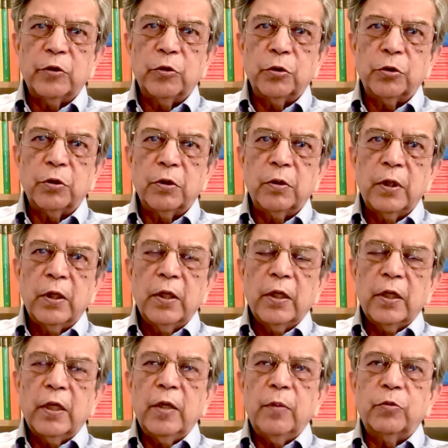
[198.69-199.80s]
you should
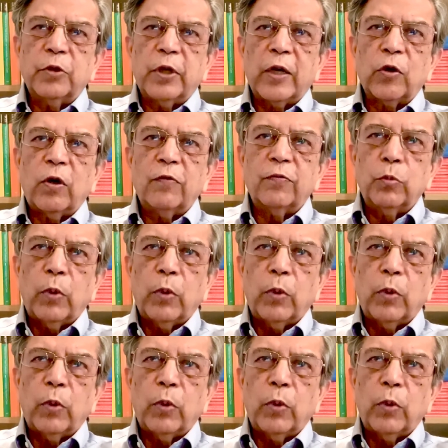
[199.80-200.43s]
keep track of.